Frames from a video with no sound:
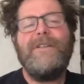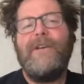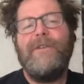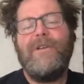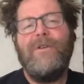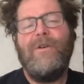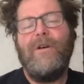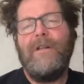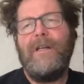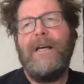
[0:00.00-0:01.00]
as I
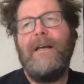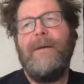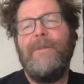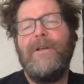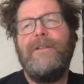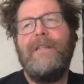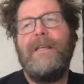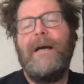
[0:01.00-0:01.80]
recall, I, am not the,